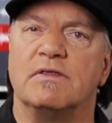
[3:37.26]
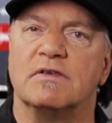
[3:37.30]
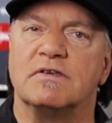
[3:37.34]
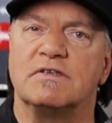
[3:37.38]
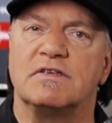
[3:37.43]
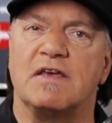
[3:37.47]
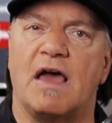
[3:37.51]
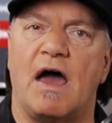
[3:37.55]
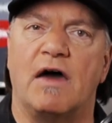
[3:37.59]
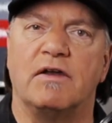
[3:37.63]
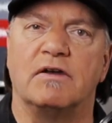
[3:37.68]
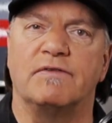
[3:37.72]
the
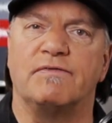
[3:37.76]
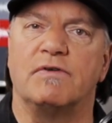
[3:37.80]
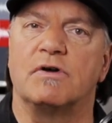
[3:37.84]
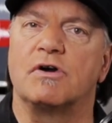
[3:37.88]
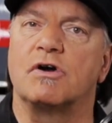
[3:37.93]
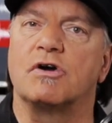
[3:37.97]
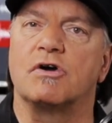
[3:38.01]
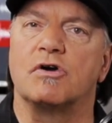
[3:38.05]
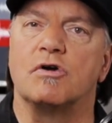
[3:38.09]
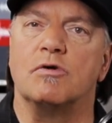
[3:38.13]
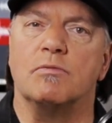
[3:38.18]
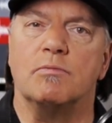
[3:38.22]
sound of a
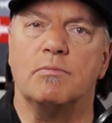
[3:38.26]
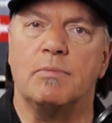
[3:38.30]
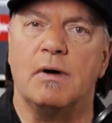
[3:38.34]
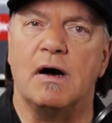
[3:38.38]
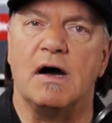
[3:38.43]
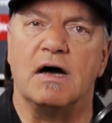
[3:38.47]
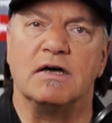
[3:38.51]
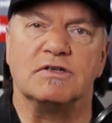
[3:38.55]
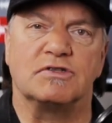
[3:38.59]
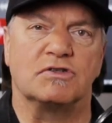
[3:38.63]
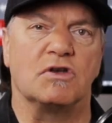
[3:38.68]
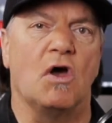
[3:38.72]
group
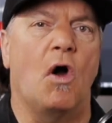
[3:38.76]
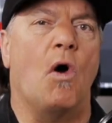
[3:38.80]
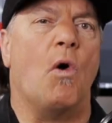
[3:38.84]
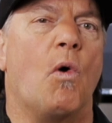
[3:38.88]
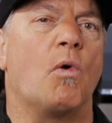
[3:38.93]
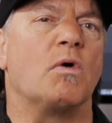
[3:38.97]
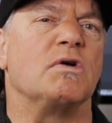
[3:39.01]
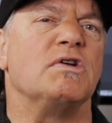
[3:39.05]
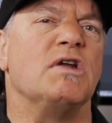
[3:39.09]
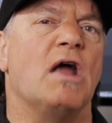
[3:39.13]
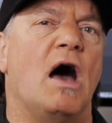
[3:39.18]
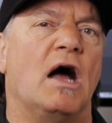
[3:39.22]
bus
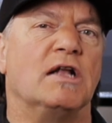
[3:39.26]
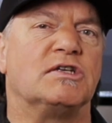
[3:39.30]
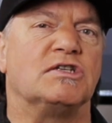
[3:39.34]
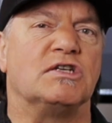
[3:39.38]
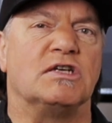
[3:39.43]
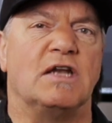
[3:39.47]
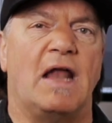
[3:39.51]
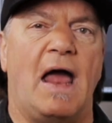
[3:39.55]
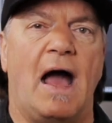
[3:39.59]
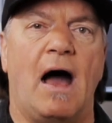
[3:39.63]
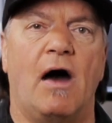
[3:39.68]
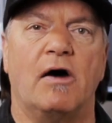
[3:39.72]
or
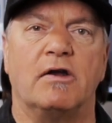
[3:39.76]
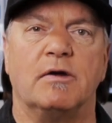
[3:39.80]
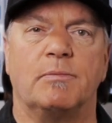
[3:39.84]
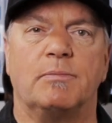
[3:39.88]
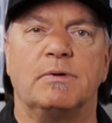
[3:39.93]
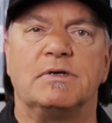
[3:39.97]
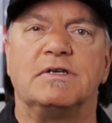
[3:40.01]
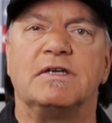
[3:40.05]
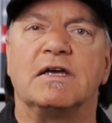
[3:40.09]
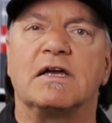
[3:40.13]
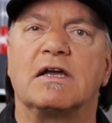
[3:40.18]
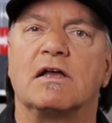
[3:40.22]
notching out a
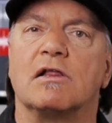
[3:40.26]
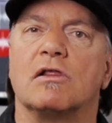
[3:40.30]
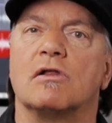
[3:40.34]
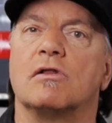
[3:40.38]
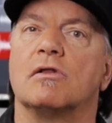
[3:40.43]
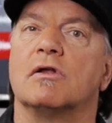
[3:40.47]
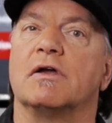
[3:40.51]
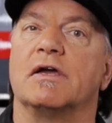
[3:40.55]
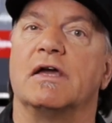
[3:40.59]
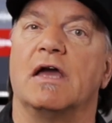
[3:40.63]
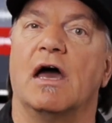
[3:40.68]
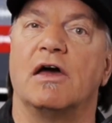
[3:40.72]

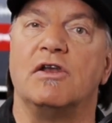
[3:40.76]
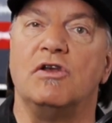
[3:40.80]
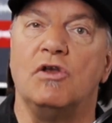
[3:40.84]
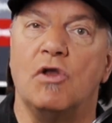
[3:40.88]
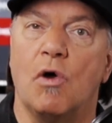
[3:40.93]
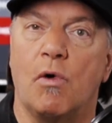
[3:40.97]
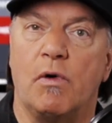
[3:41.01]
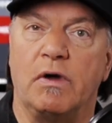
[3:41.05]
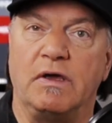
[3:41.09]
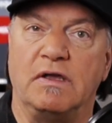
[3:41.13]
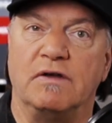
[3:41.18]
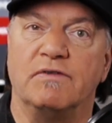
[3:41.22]
particularly
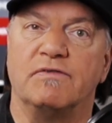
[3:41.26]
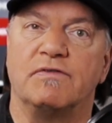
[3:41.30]
annoying